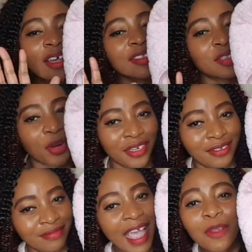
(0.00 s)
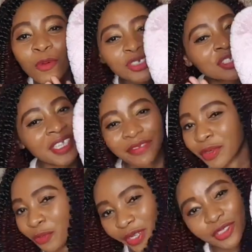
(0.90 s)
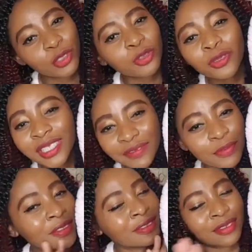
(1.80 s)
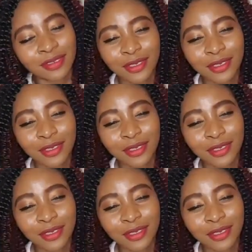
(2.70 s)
not dirty. I wash it every week. So don't even